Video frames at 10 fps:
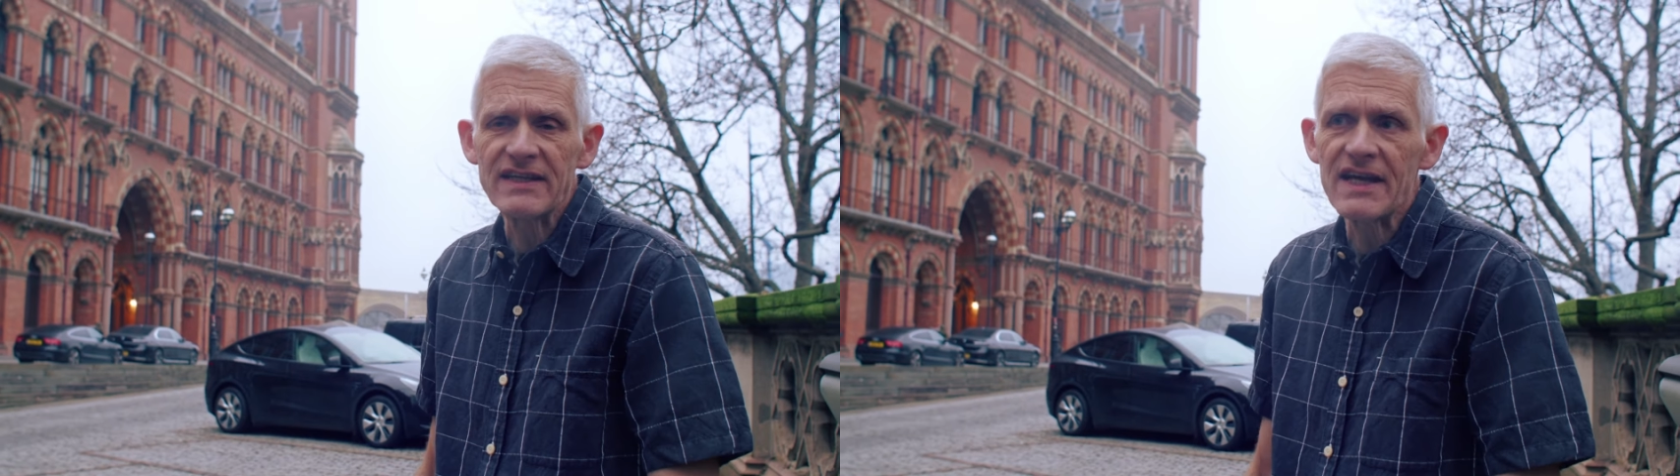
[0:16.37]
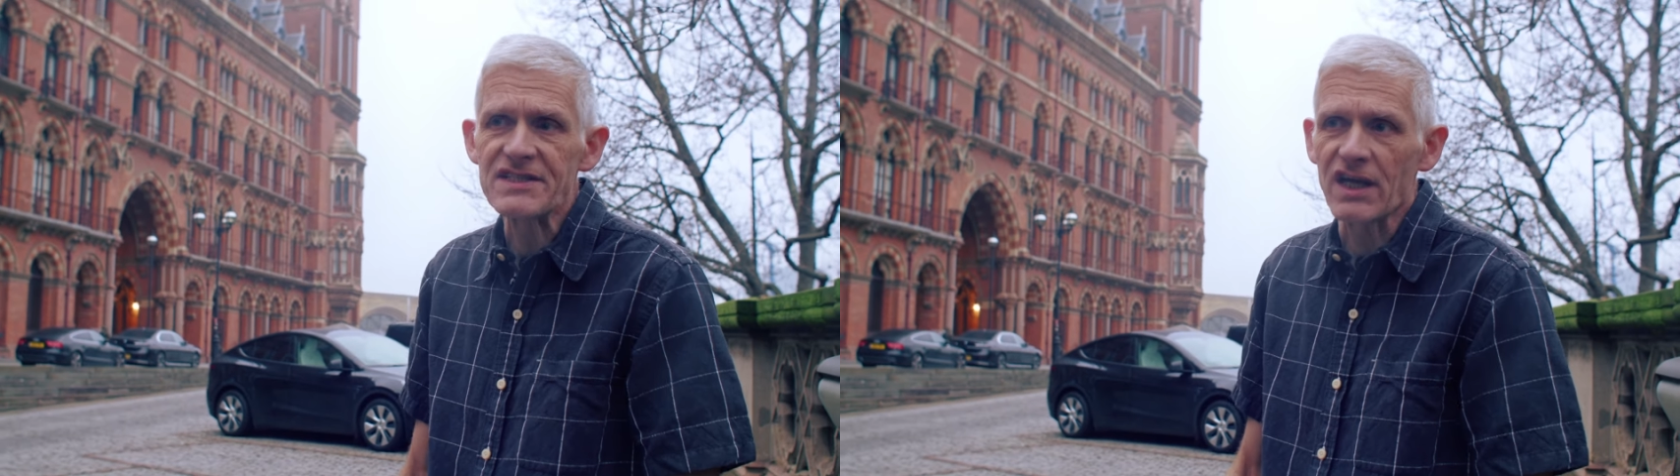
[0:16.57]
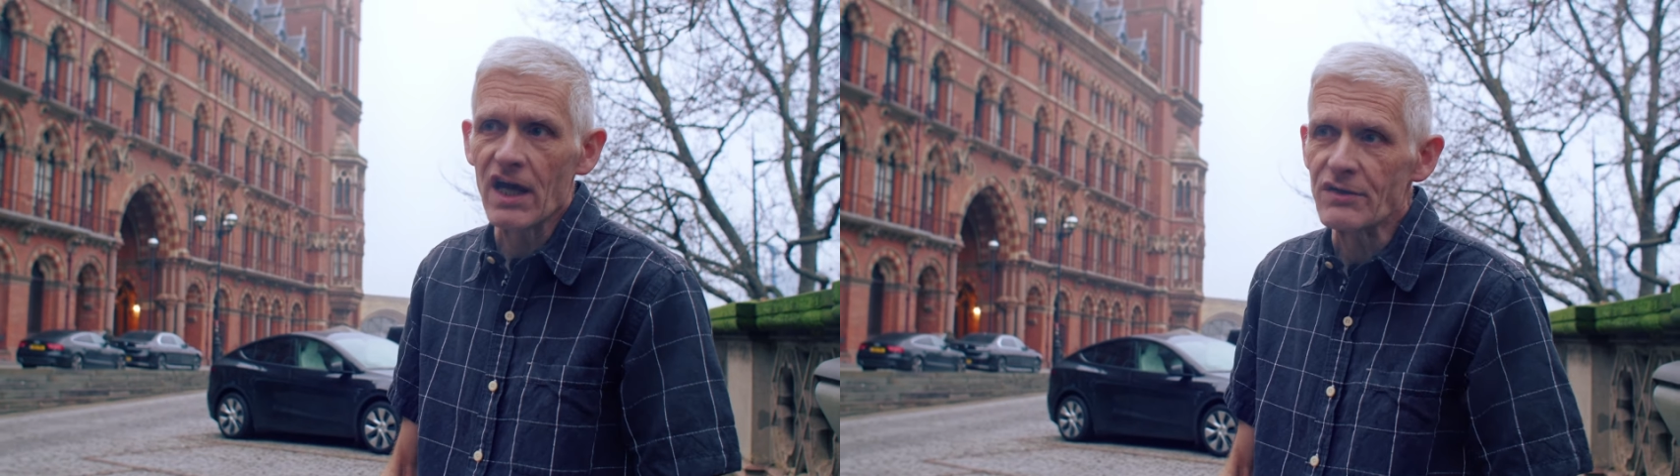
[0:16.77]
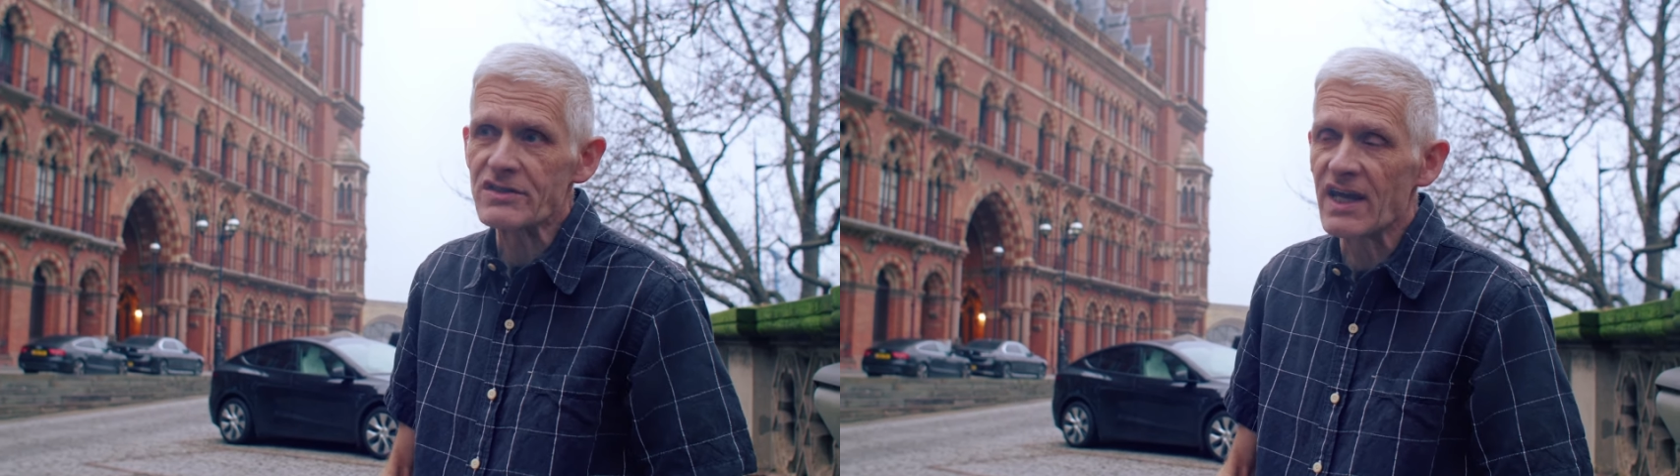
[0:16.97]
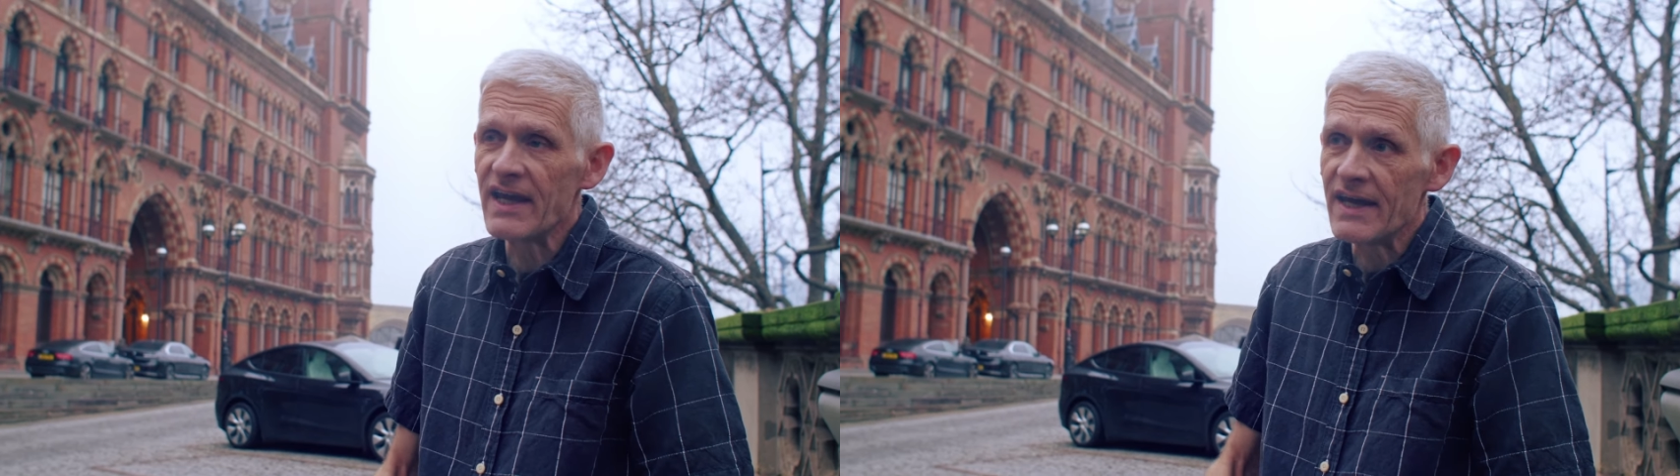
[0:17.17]
years ago
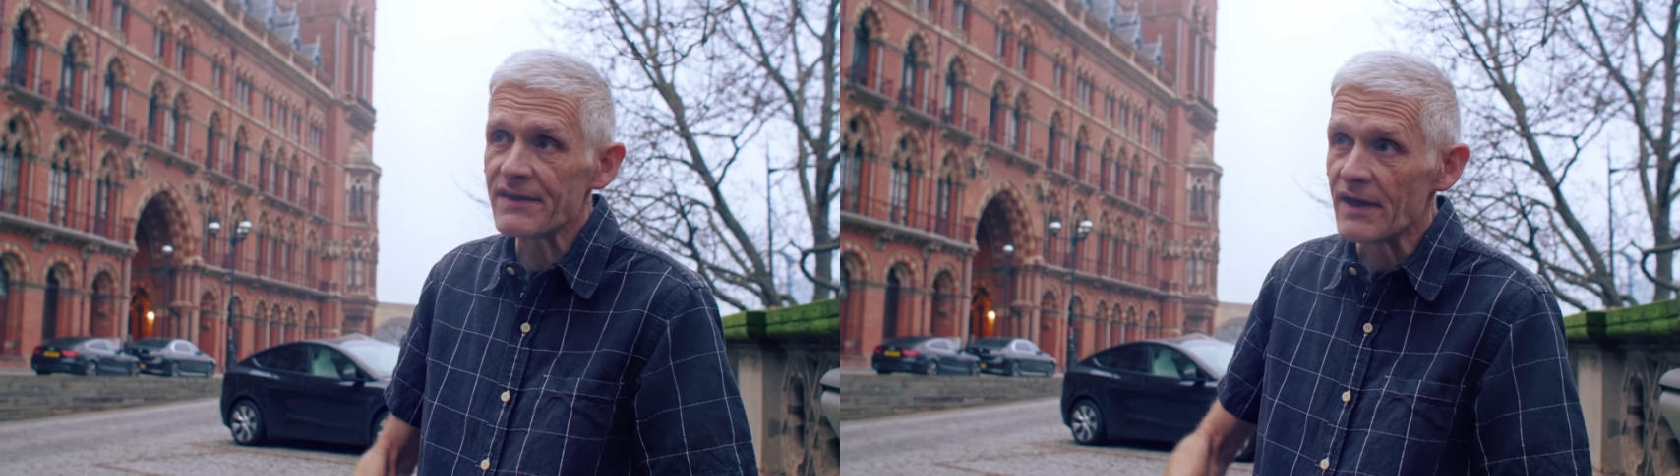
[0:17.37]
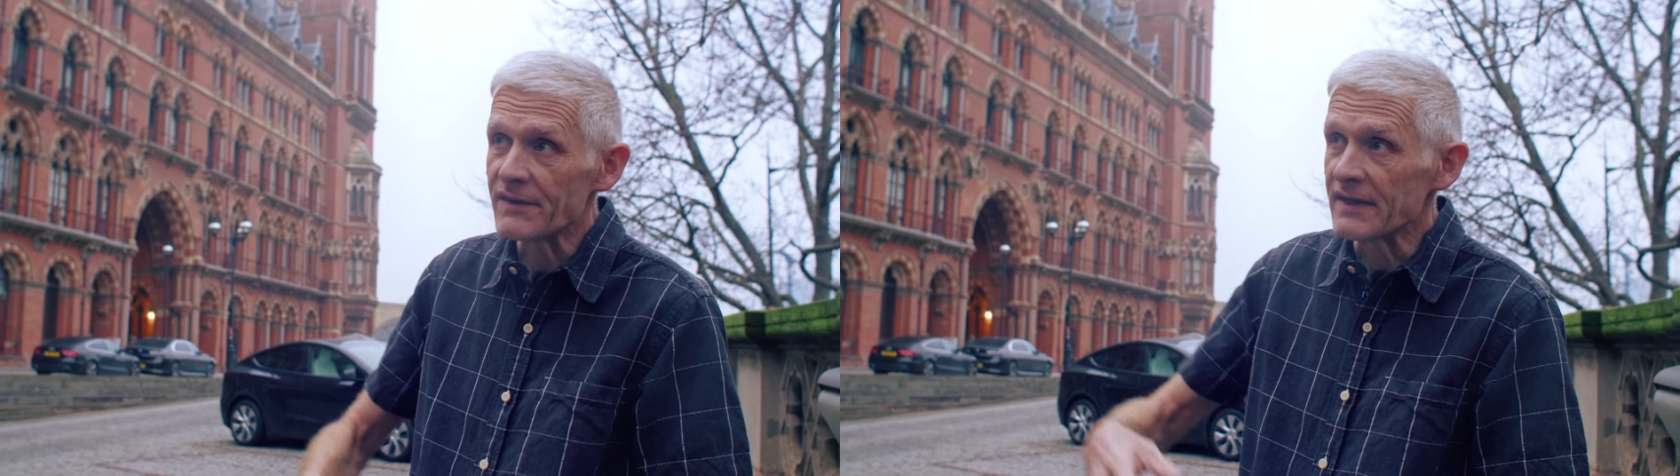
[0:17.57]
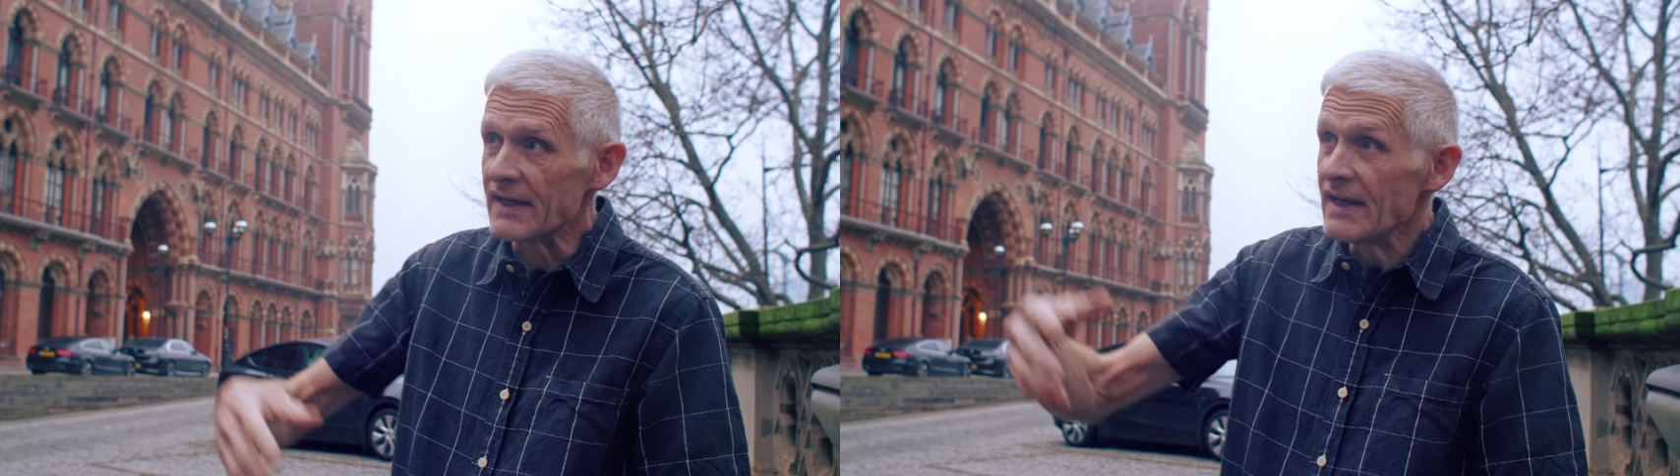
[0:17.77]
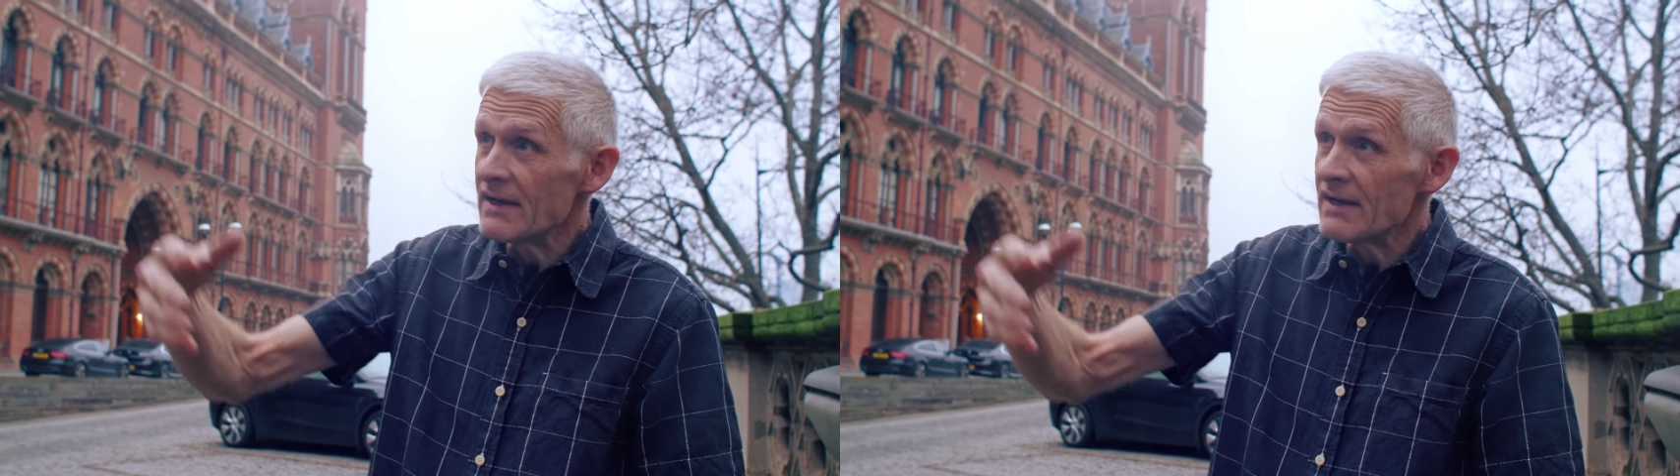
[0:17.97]
to hear that the